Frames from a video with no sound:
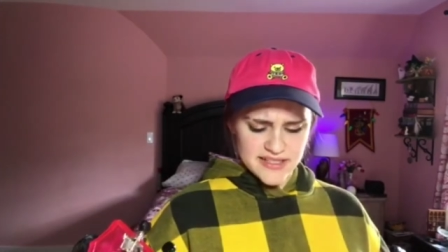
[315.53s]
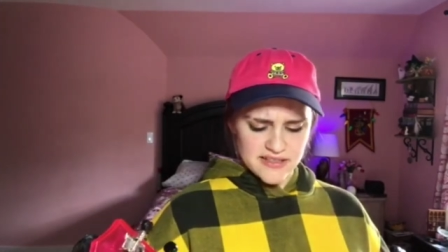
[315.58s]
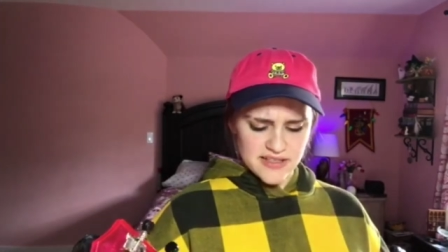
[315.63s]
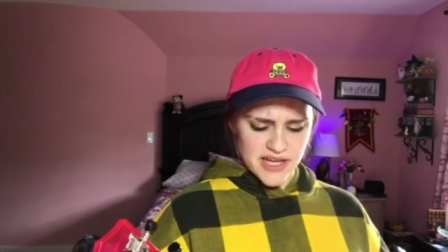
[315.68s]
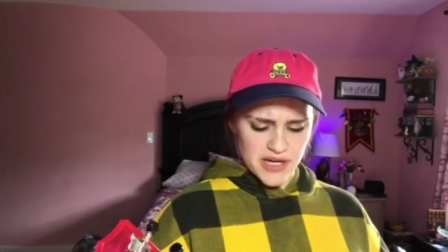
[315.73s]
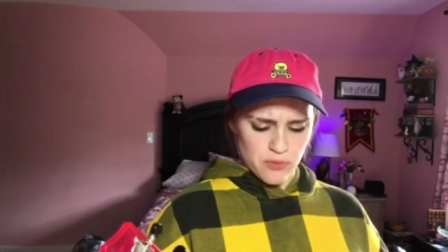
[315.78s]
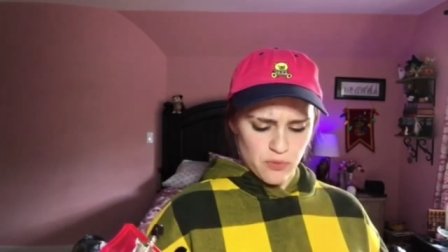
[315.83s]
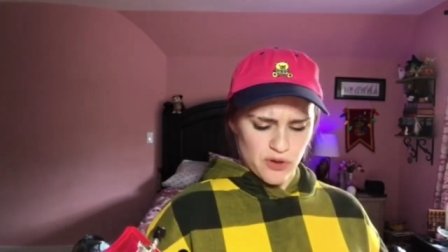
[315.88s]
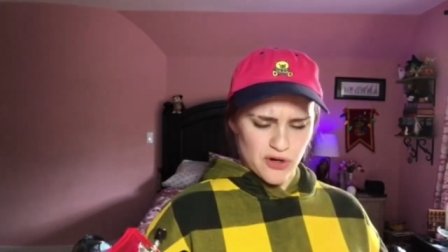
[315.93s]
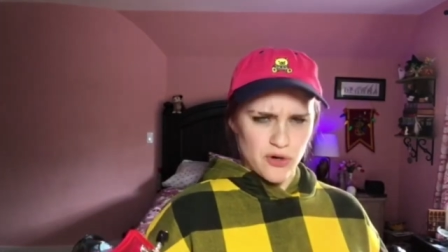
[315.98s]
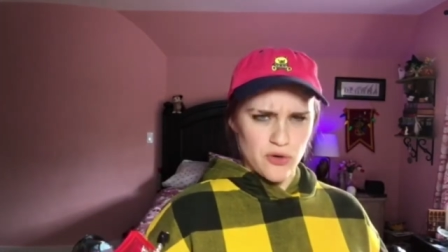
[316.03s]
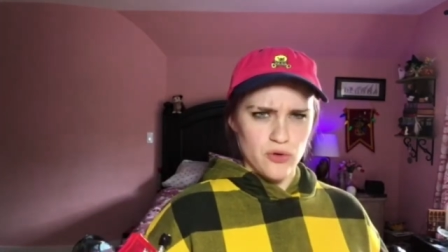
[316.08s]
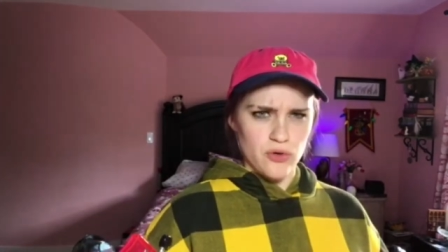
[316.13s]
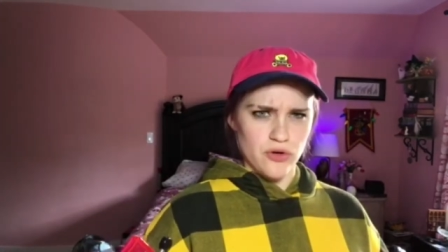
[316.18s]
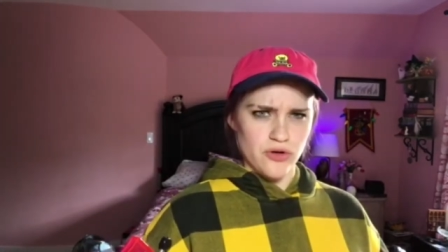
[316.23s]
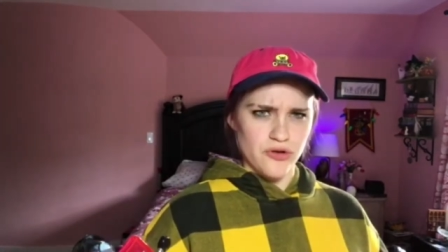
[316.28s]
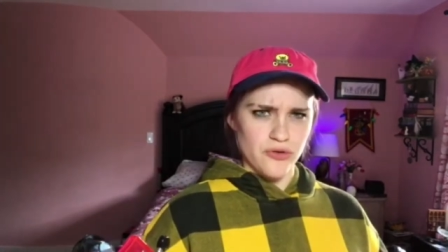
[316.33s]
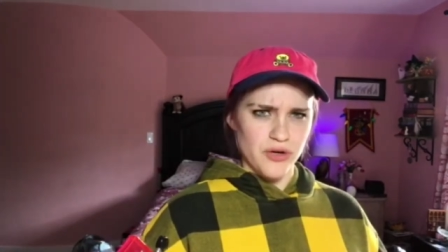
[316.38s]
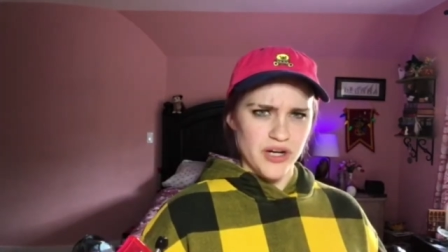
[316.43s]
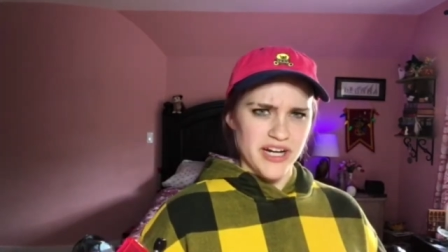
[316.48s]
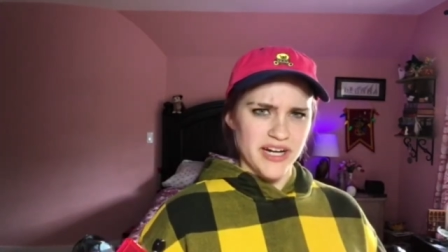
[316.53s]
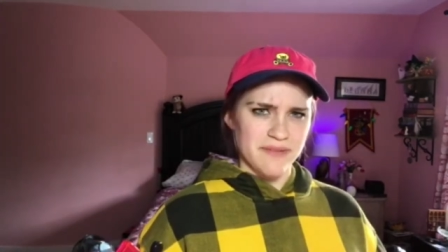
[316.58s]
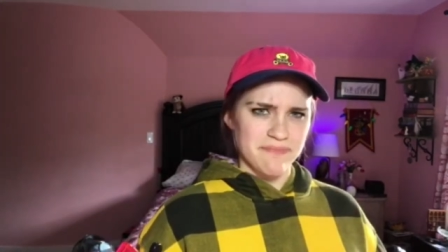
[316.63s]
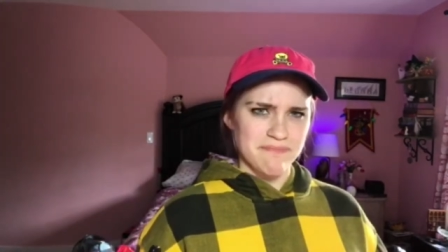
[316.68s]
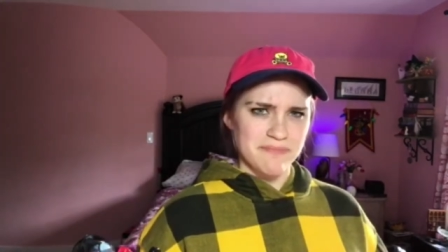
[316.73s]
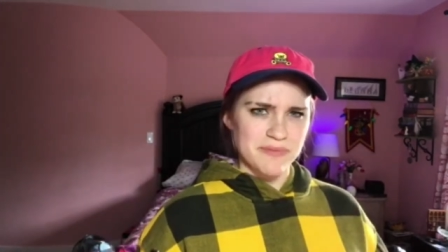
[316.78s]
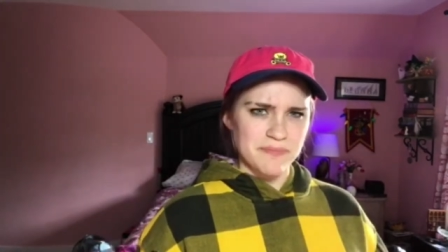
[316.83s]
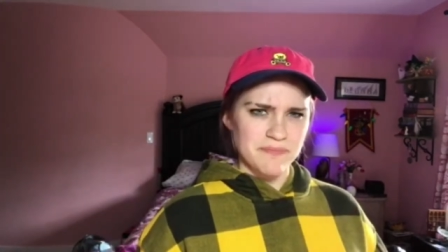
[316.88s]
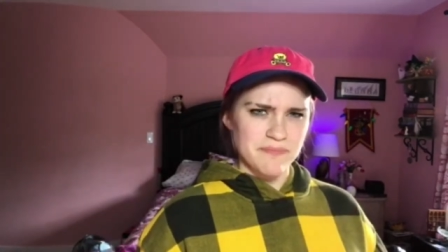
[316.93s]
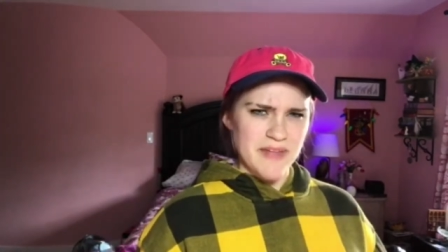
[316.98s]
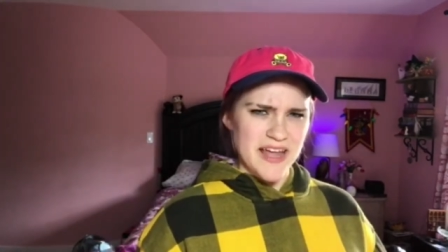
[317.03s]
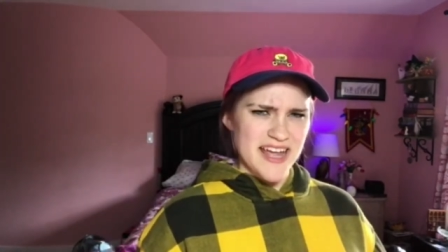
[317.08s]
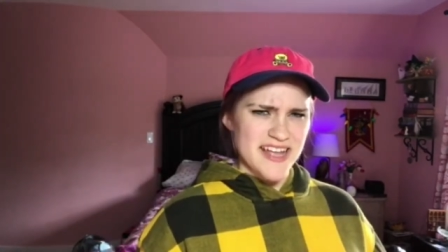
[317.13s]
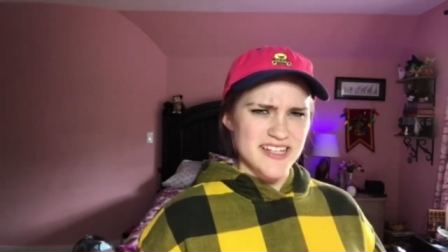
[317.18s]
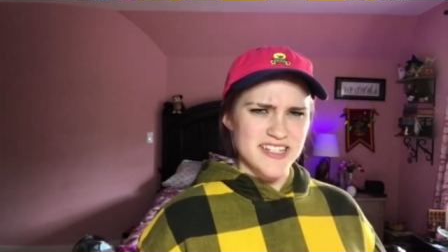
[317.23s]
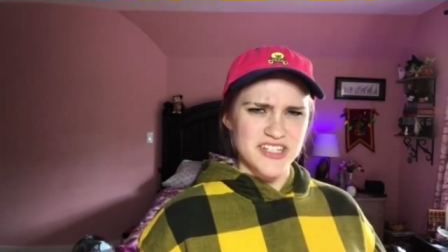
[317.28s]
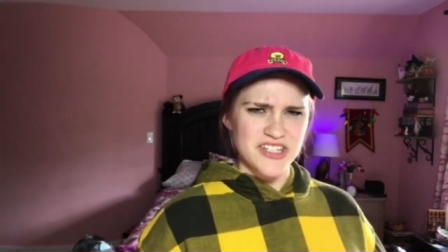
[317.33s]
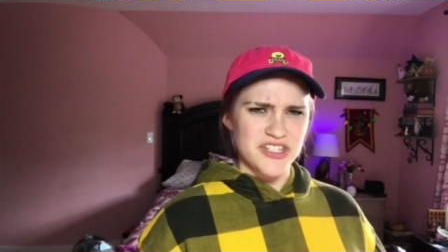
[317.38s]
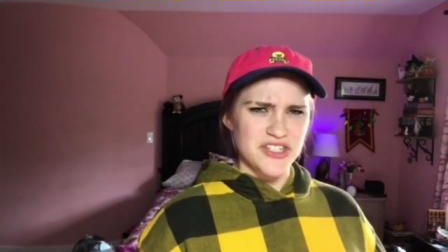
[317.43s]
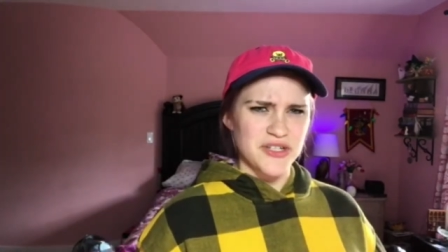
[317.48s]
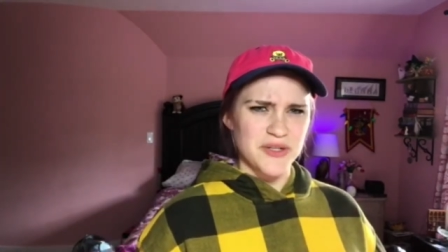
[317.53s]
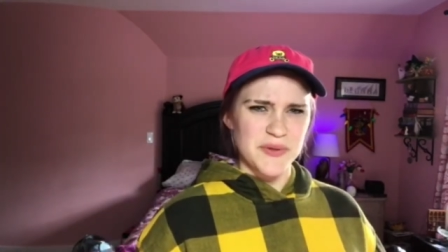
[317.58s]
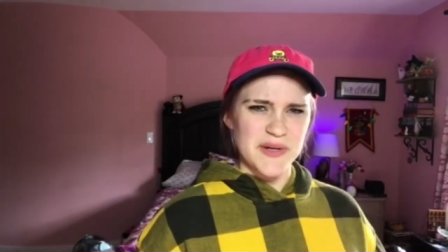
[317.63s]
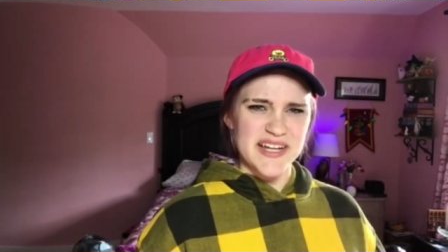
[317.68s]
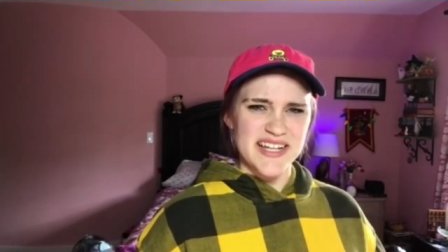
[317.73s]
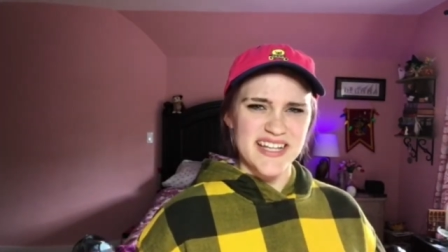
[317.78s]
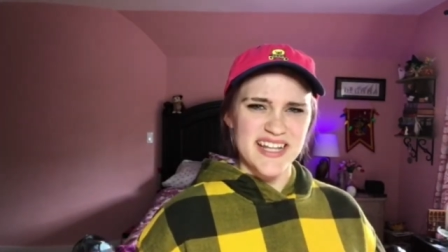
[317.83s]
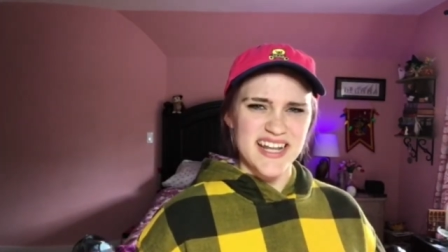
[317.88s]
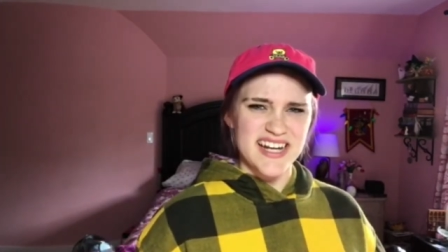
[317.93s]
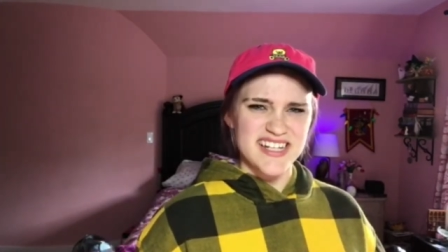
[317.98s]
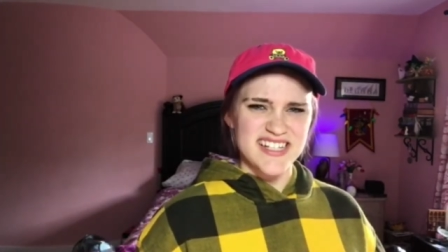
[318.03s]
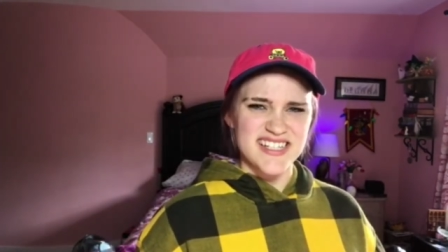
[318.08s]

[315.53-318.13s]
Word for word: like recordery edge to it that